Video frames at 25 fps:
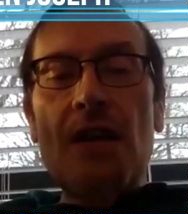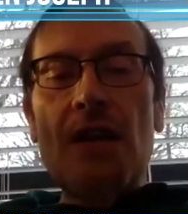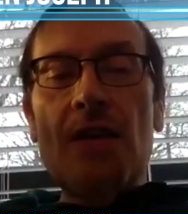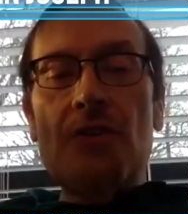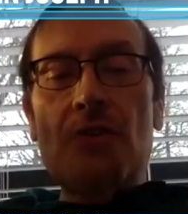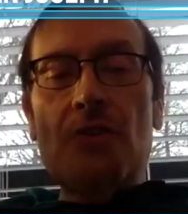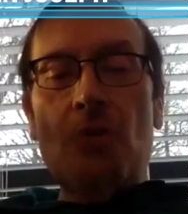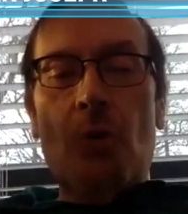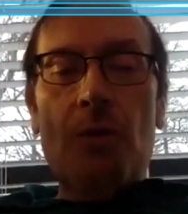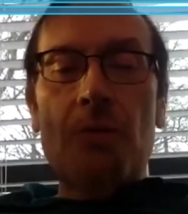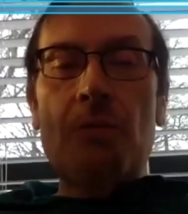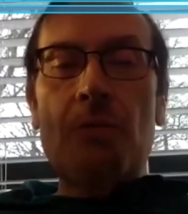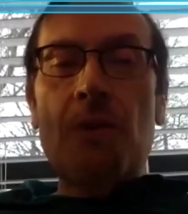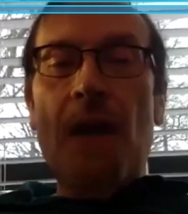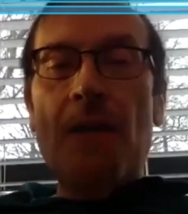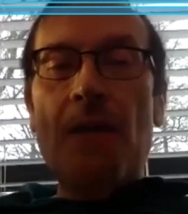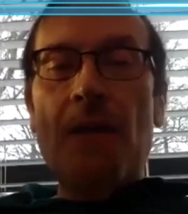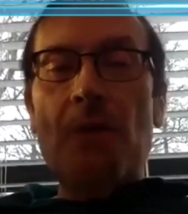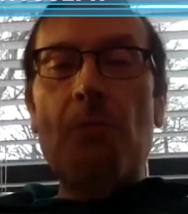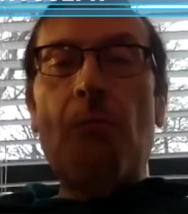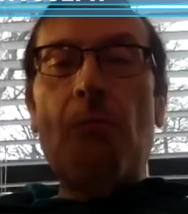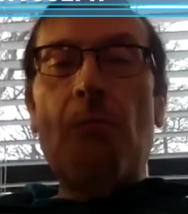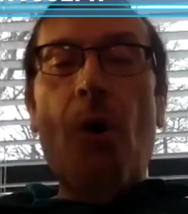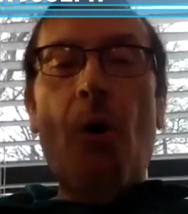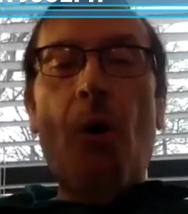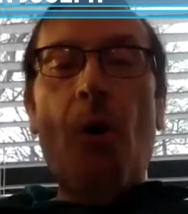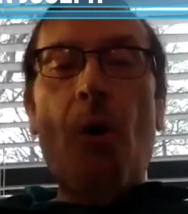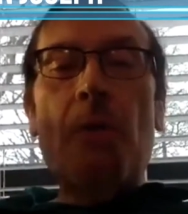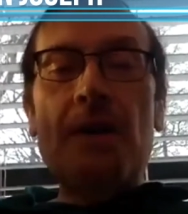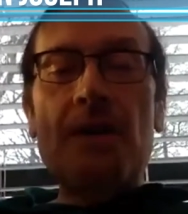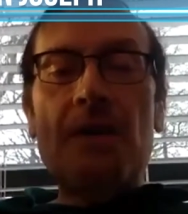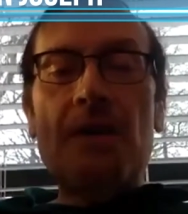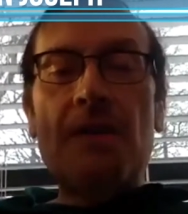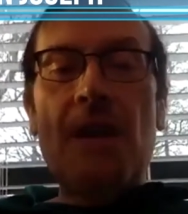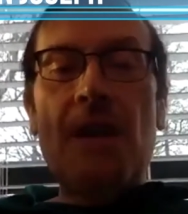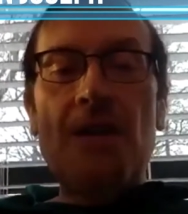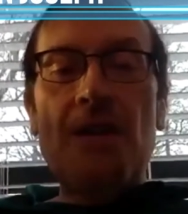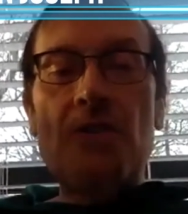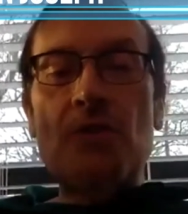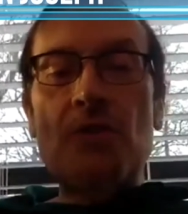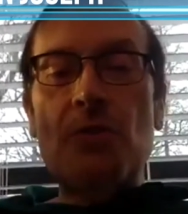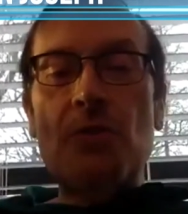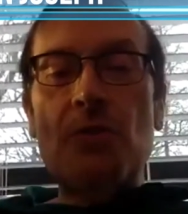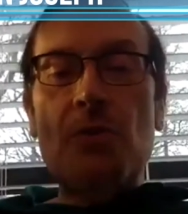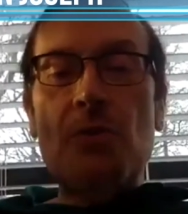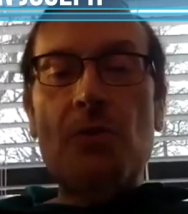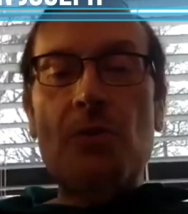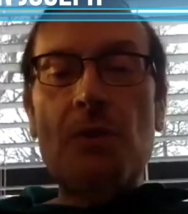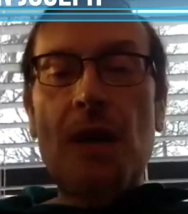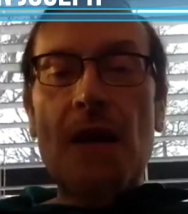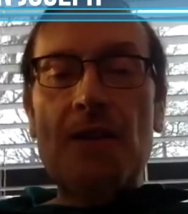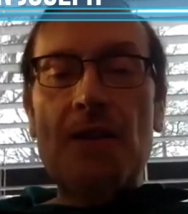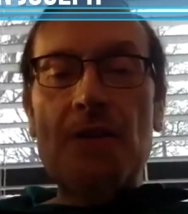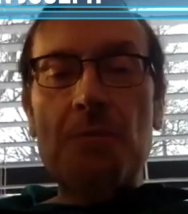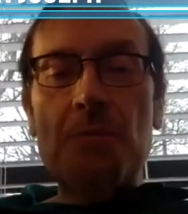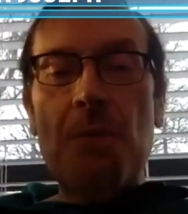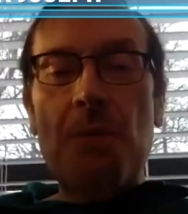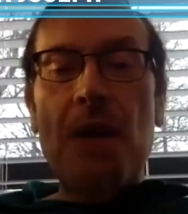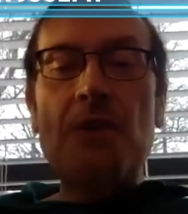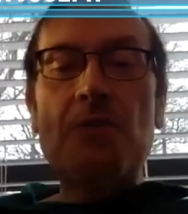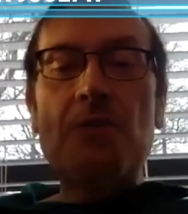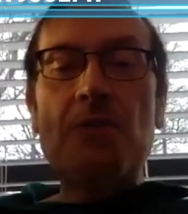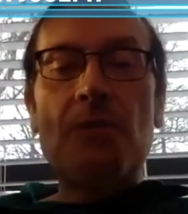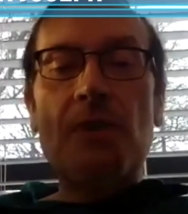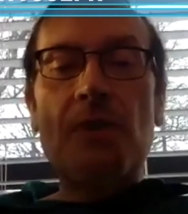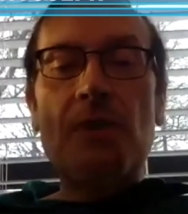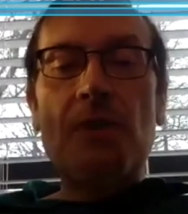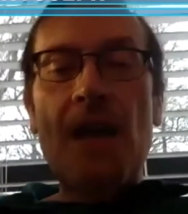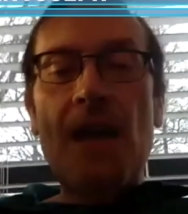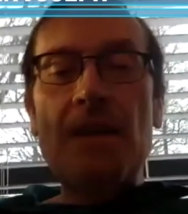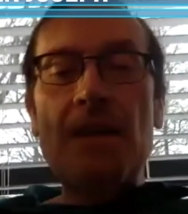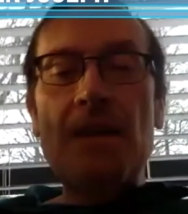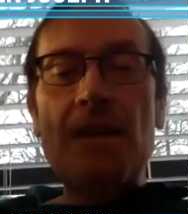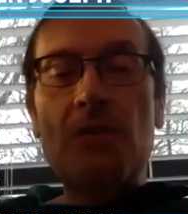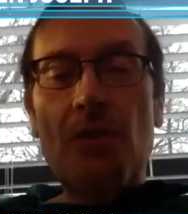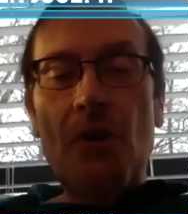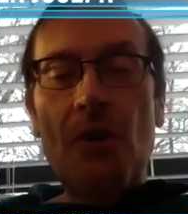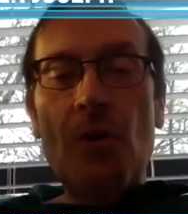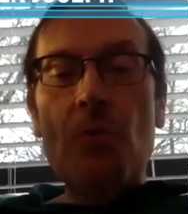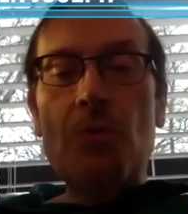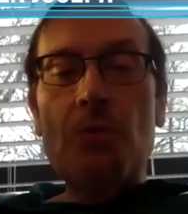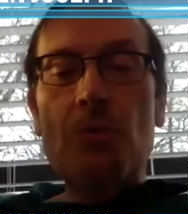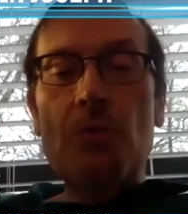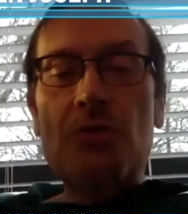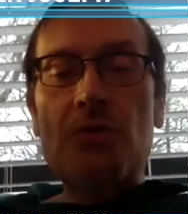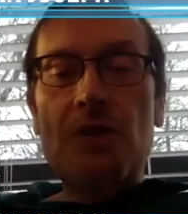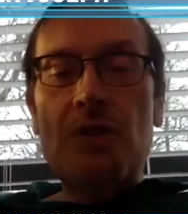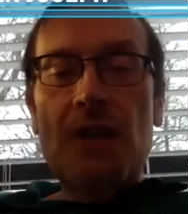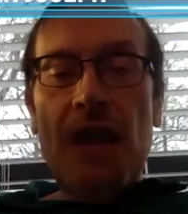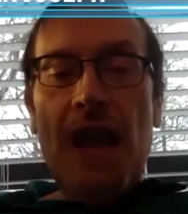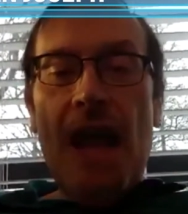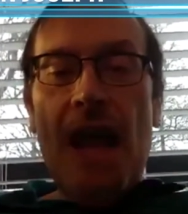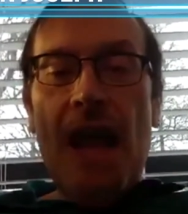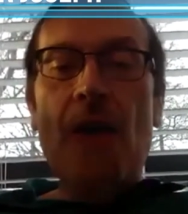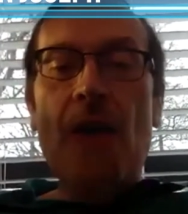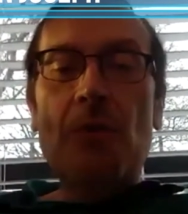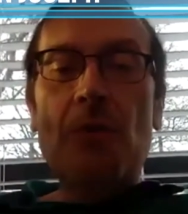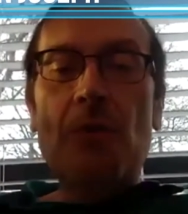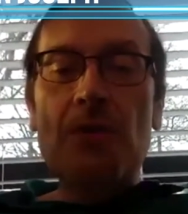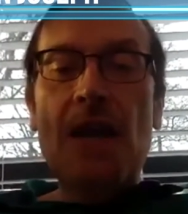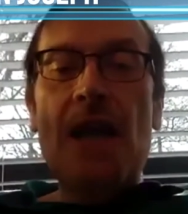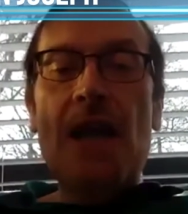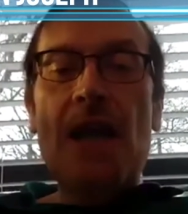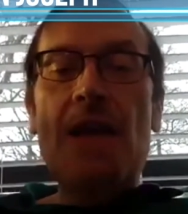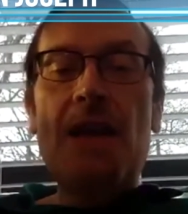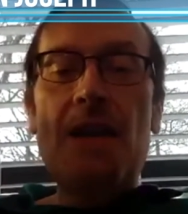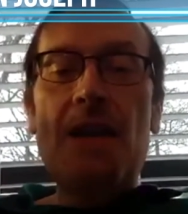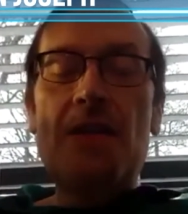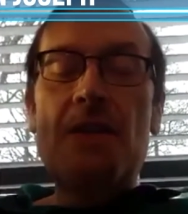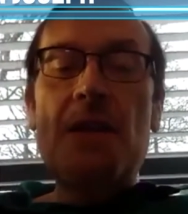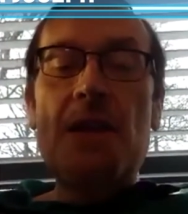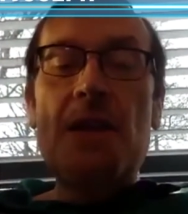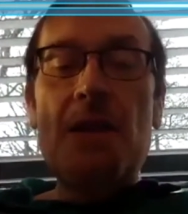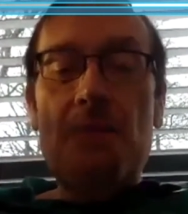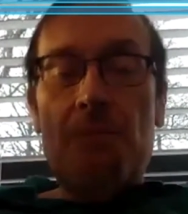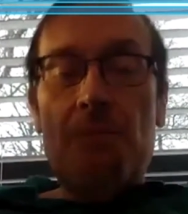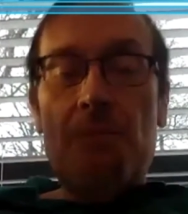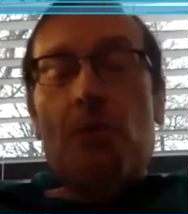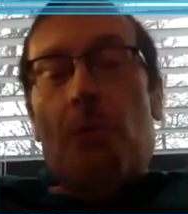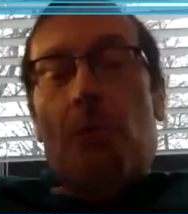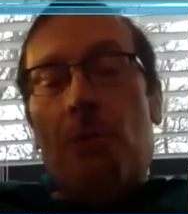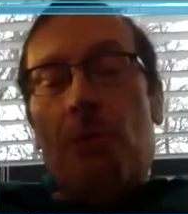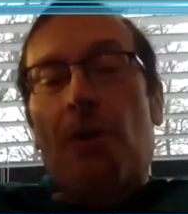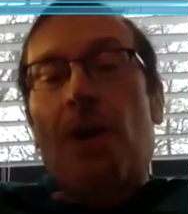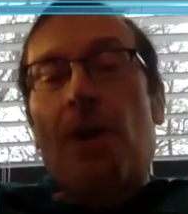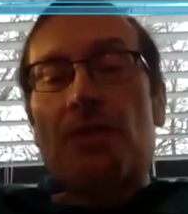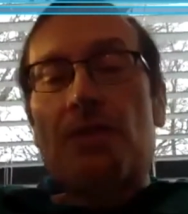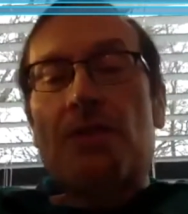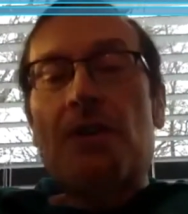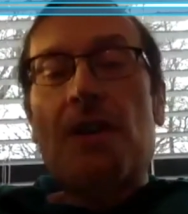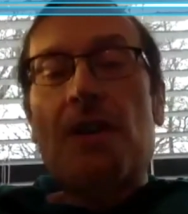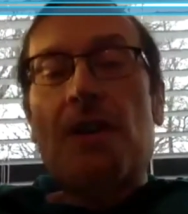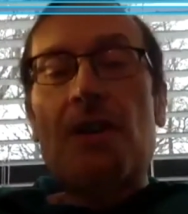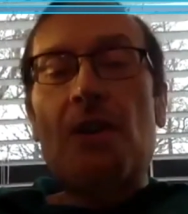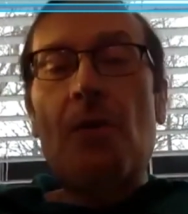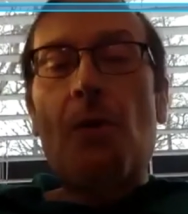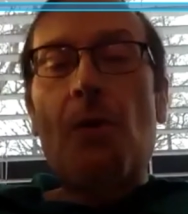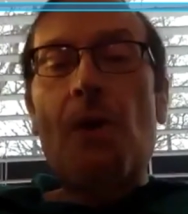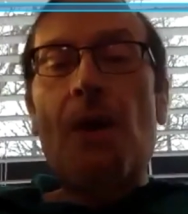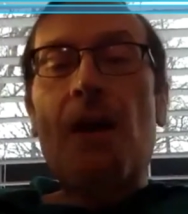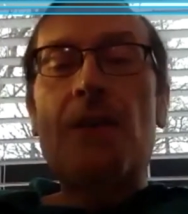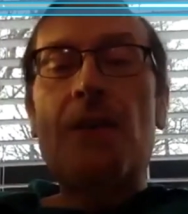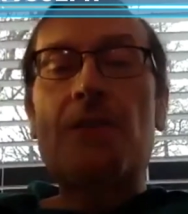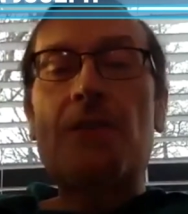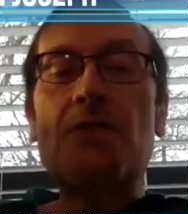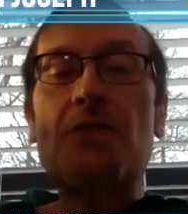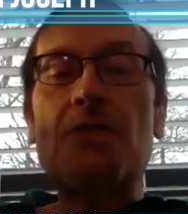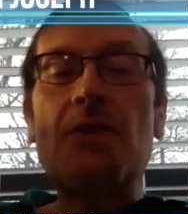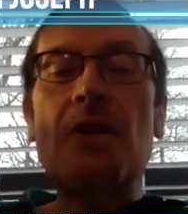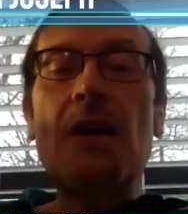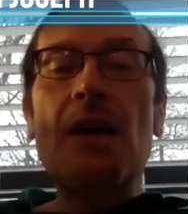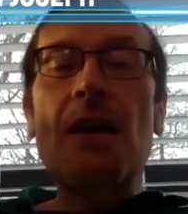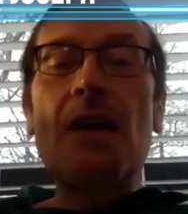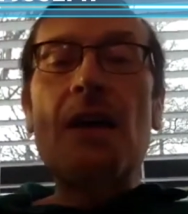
sort of at the moment that you expatriate, do those count if you're present in the US?